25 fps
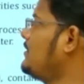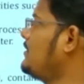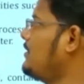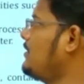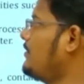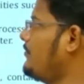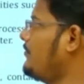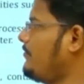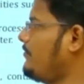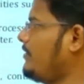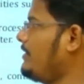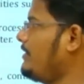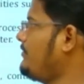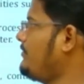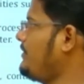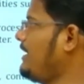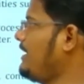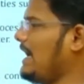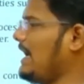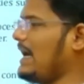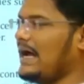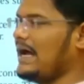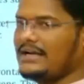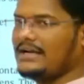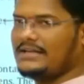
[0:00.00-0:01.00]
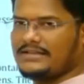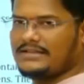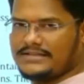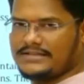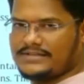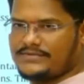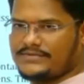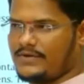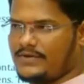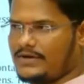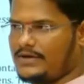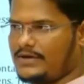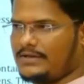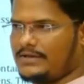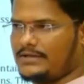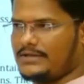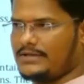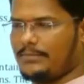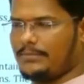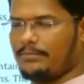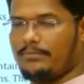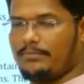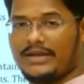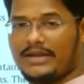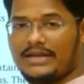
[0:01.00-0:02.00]
when we add this one, the
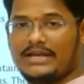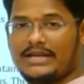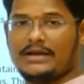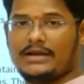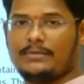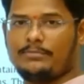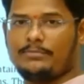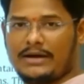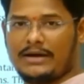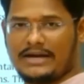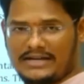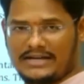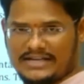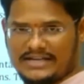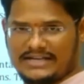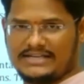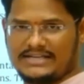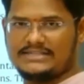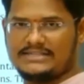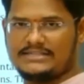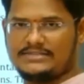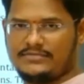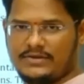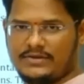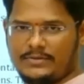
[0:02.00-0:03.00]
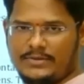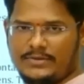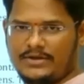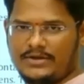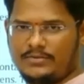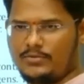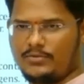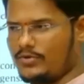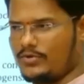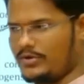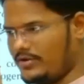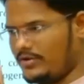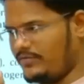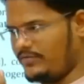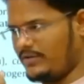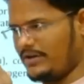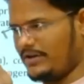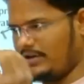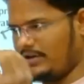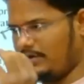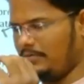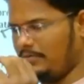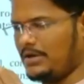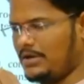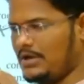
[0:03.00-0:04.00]
bigger particles will be removed. If
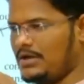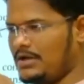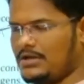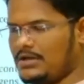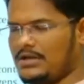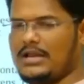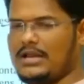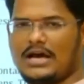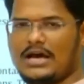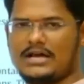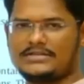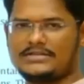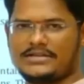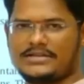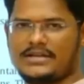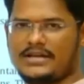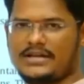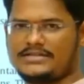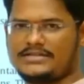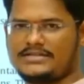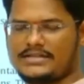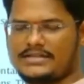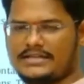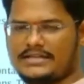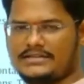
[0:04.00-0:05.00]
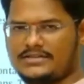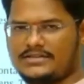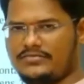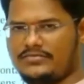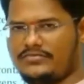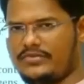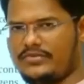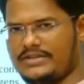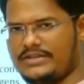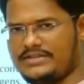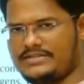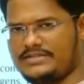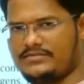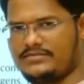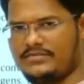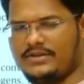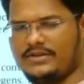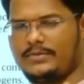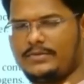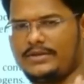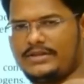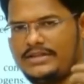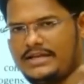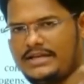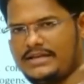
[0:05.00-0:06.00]
any large size of waste will be
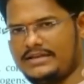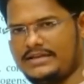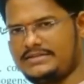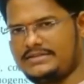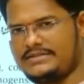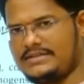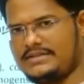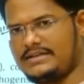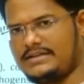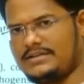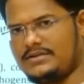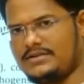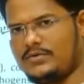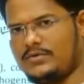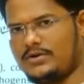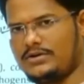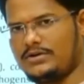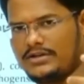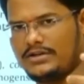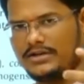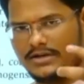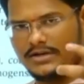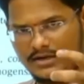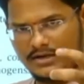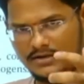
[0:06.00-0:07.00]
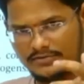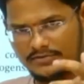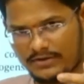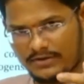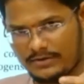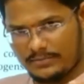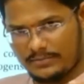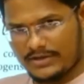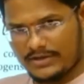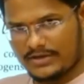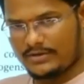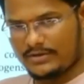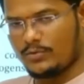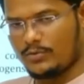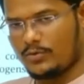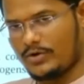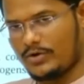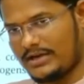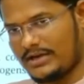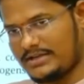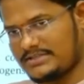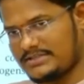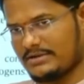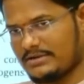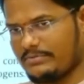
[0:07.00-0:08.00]
there inside the water, it will be removed and
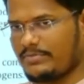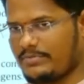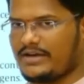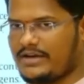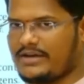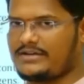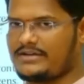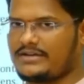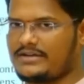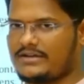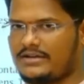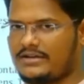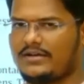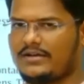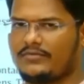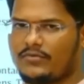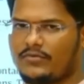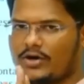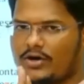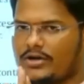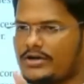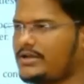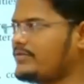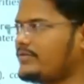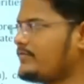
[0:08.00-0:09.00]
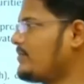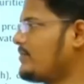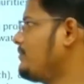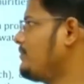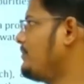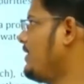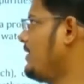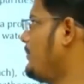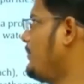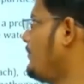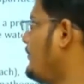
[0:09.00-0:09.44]
separating the water from them.